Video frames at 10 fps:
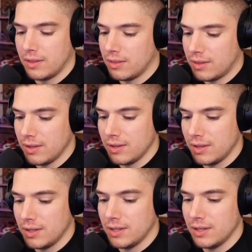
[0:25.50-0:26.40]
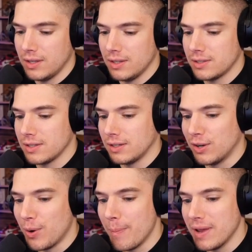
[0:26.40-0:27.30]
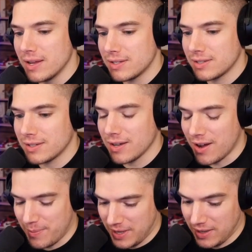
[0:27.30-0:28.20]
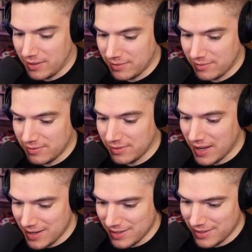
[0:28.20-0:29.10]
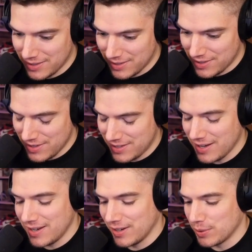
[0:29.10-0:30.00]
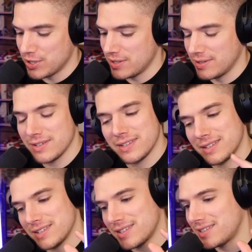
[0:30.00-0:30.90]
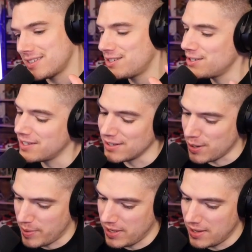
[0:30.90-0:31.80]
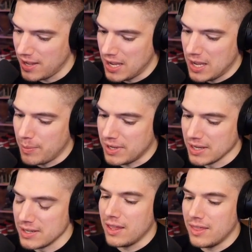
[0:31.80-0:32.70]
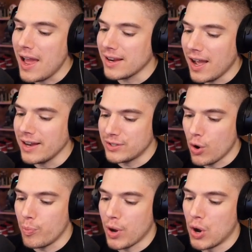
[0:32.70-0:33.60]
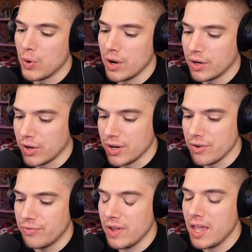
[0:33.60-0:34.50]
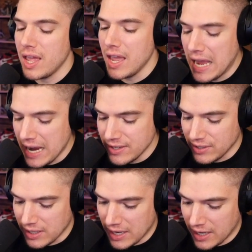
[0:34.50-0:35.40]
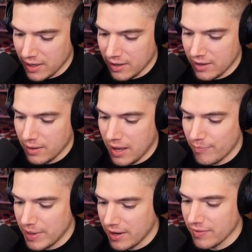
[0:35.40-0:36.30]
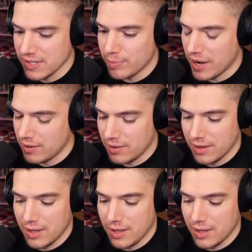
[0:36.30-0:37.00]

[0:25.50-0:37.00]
This a little bit scummy, Legends. Just, a, you know, just, just, just, just a little bit because that God Toppo could have easily have been on this banner.